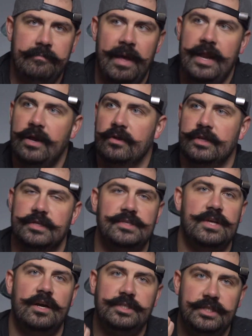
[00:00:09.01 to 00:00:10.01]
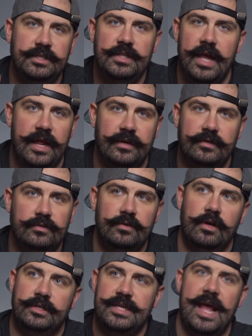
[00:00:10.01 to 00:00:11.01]
Many are the suction that
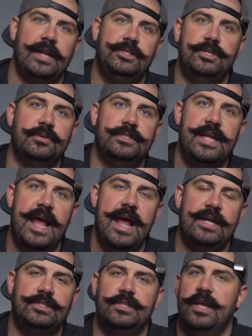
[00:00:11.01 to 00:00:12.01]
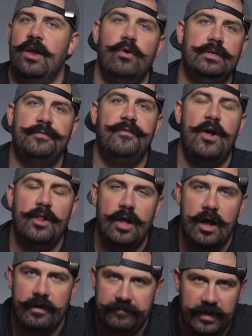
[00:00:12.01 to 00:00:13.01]
attach to your dash and they always fall
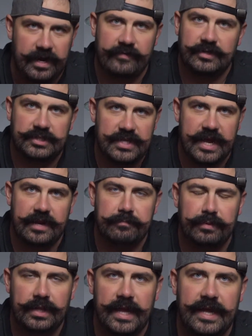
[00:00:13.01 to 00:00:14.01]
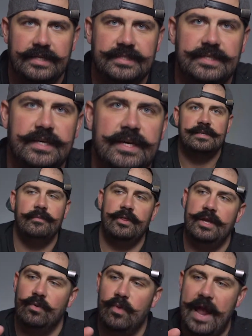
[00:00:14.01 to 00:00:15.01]
off. They never stay in place. Some are
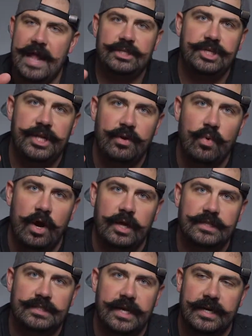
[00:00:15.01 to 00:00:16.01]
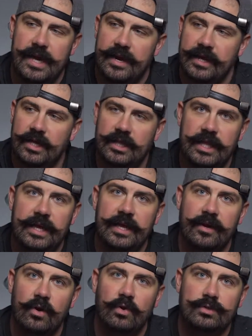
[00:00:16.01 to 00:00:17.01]
the ratchety ones that kind of
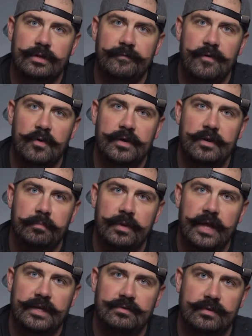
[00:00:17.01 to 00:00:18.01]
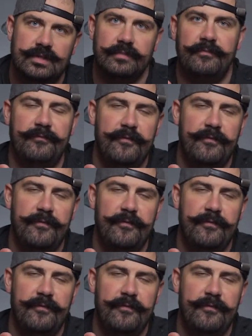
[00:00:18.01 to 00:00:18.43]
click and hold your phone into place with some